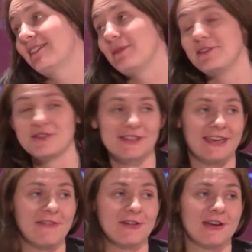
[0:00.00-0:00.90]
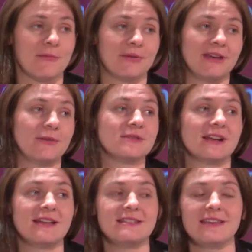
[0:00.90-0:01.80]
I mean, yeah. just like every company, it was
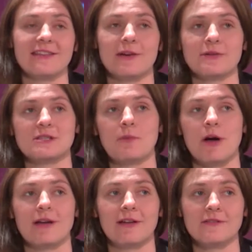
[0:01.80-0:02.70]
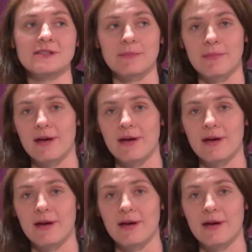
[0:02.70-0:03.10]
an idea that was spawned out of some